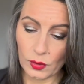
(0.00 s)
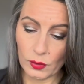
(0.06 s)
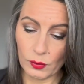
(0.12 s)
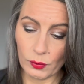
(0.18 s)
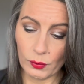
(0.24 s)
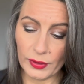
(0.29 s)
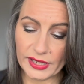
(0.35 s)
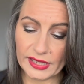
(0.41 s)

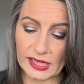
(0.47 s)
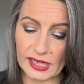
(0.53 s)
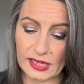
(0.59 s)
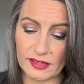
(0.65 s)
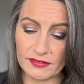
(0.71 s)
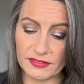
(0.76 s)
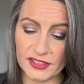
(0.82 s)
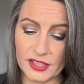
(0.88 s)
We
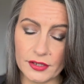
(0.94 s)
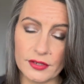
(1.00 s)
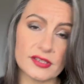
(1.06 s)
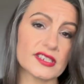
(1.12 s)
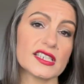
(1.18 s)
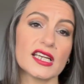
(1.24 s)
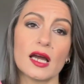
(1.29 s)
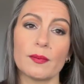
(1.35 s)
have
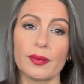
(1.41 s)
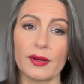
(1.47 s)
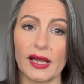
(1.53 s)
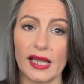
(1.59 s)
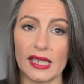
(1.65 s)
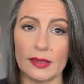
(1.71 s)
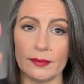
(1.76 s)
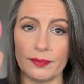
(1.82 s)
used up
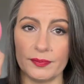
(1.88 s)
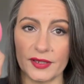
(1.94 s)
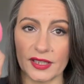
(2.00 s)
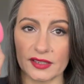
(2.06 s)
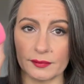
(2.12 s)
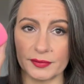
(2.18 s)
another